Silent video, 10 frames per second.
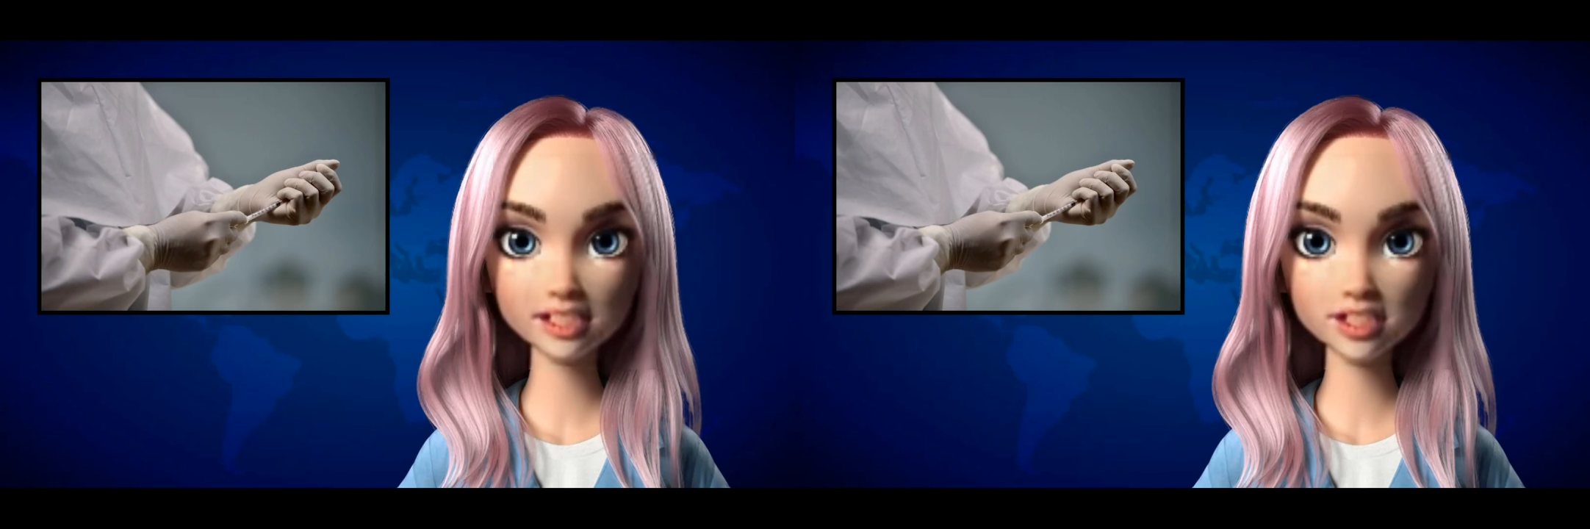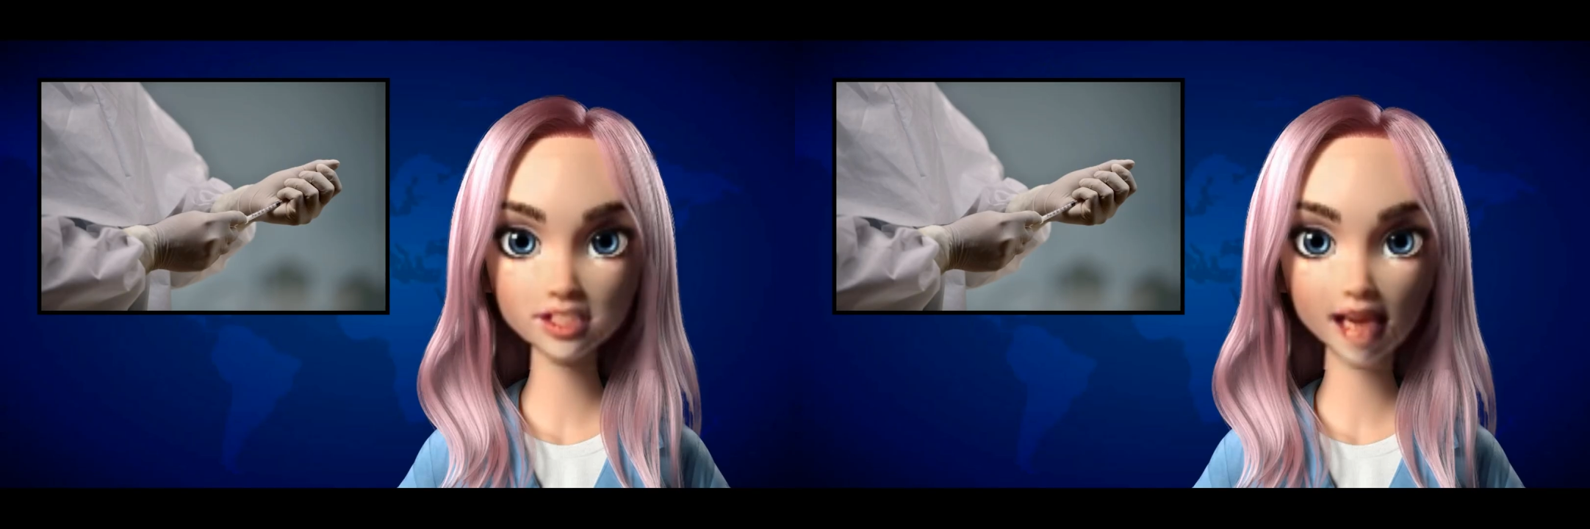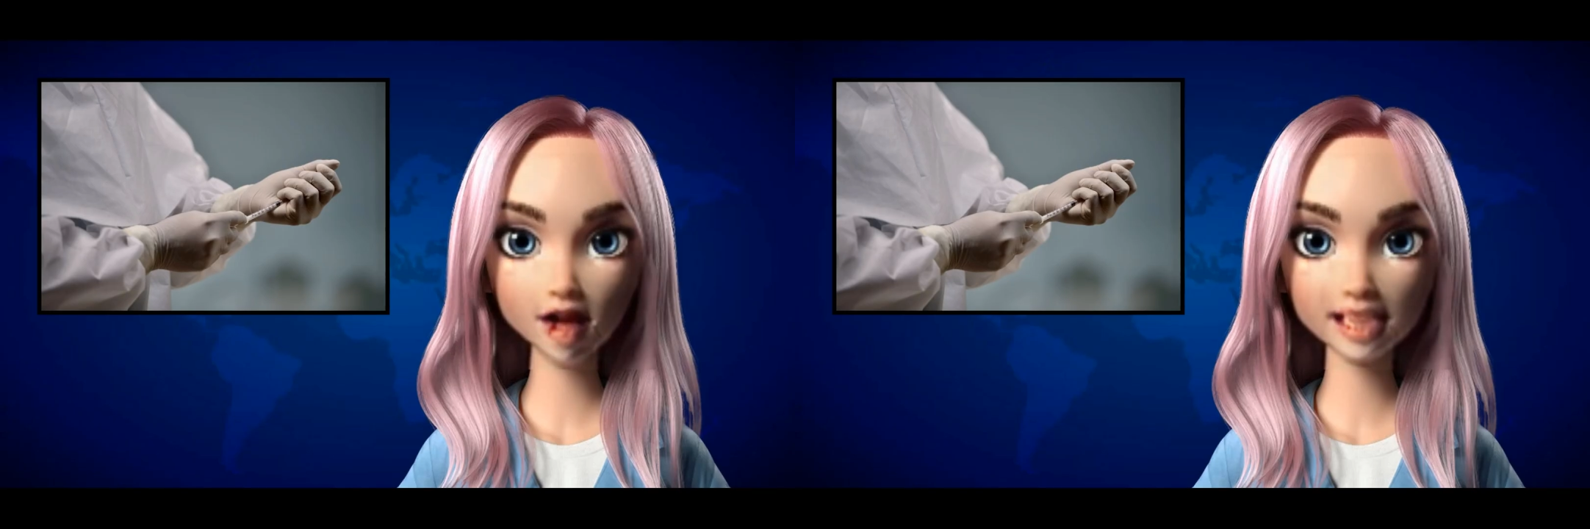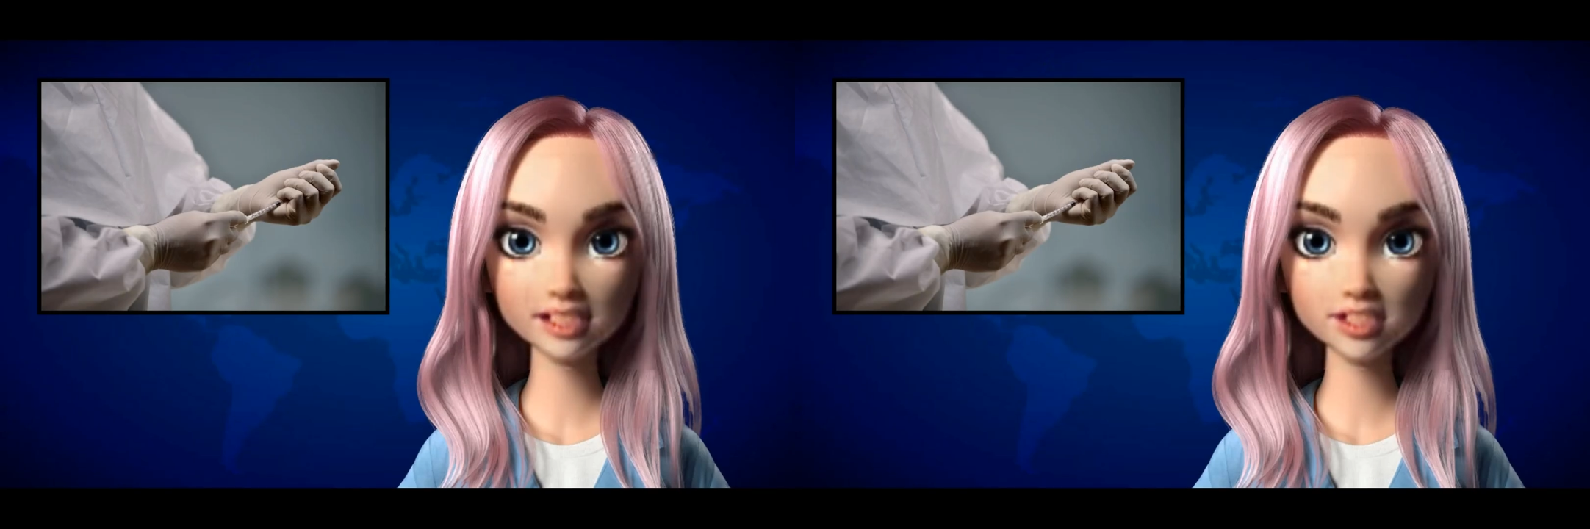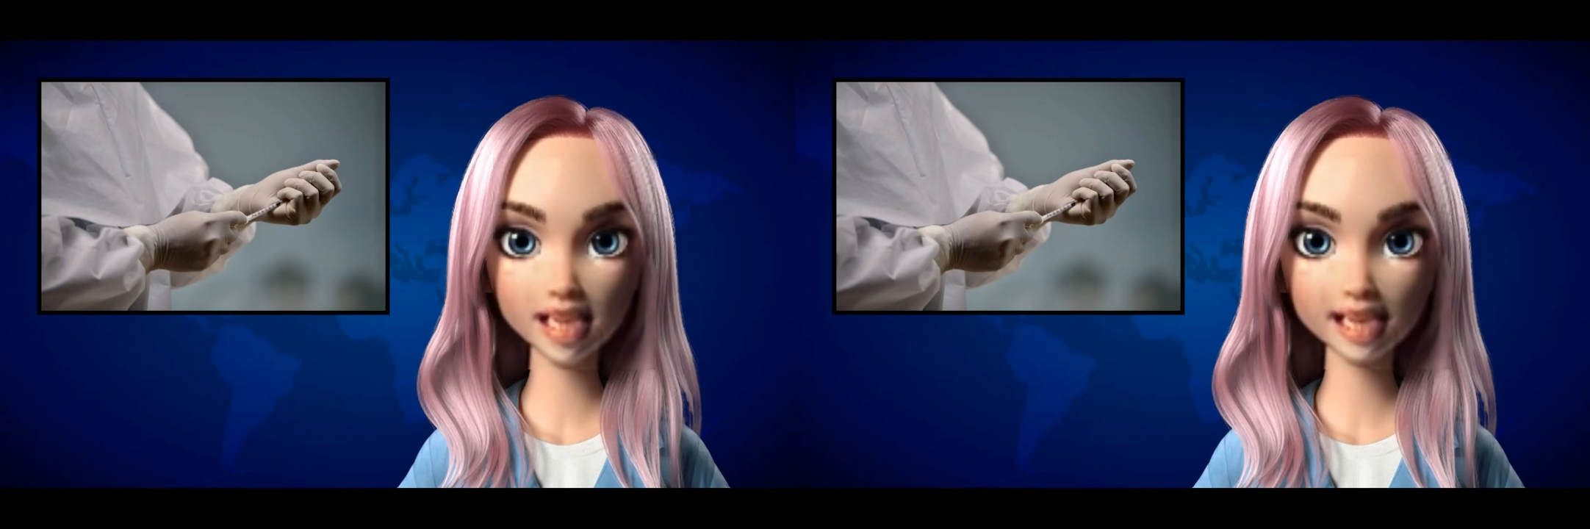This is the highest
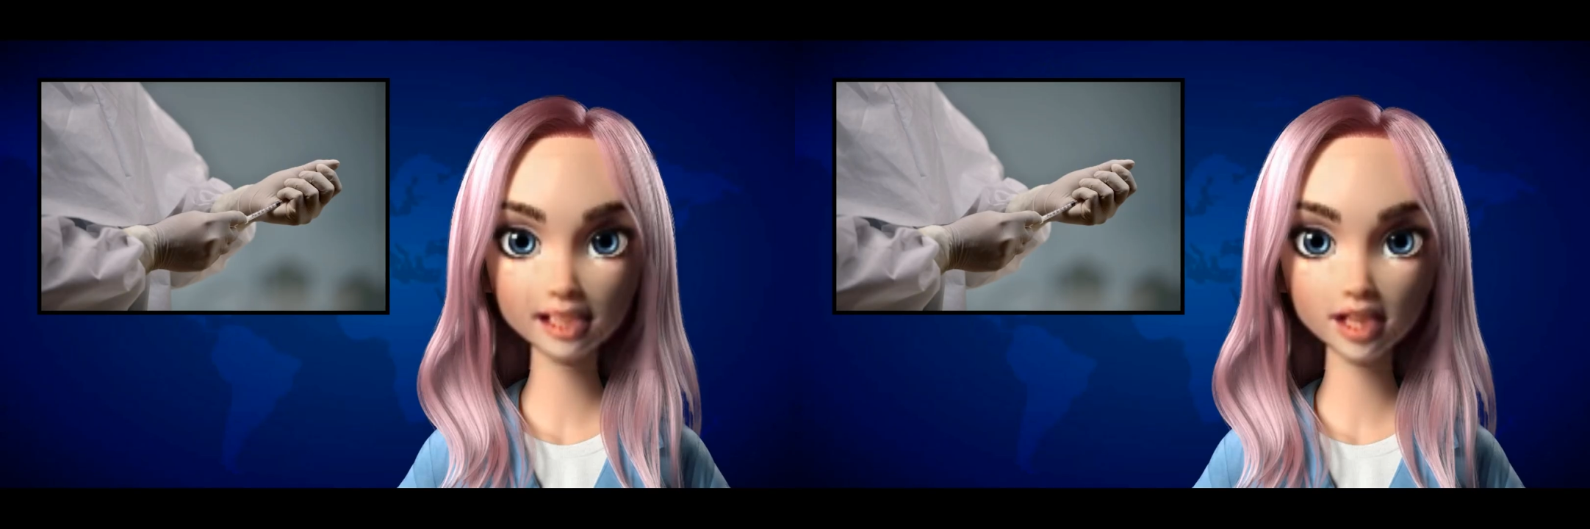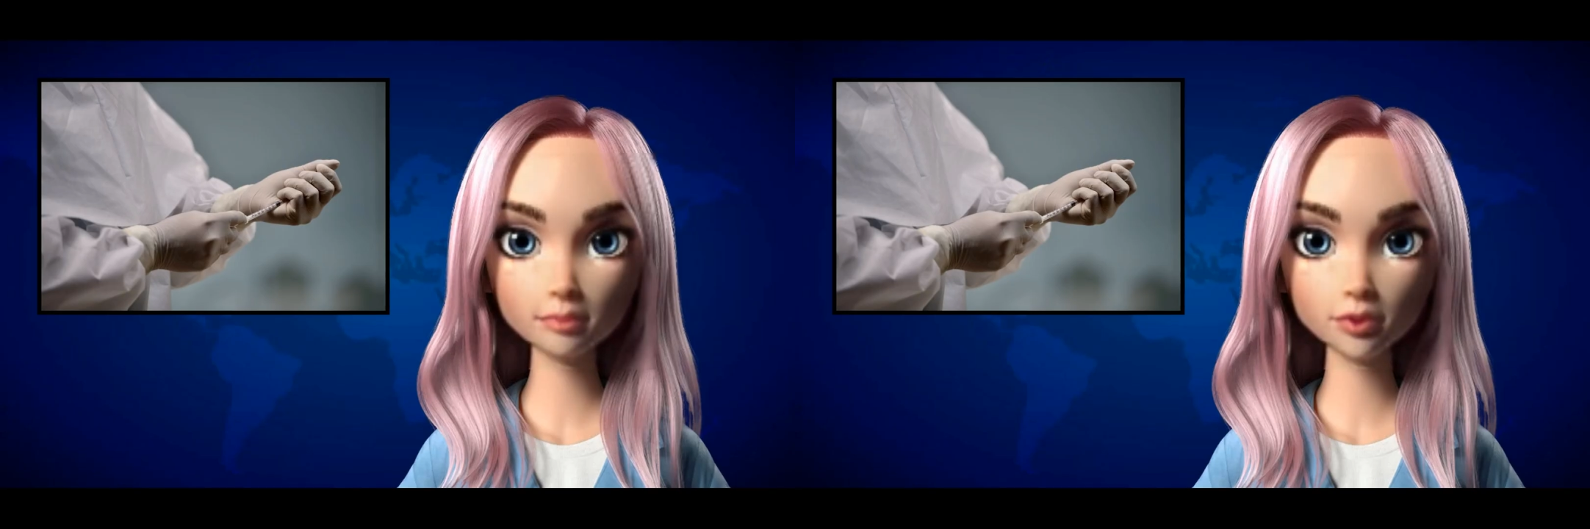daily number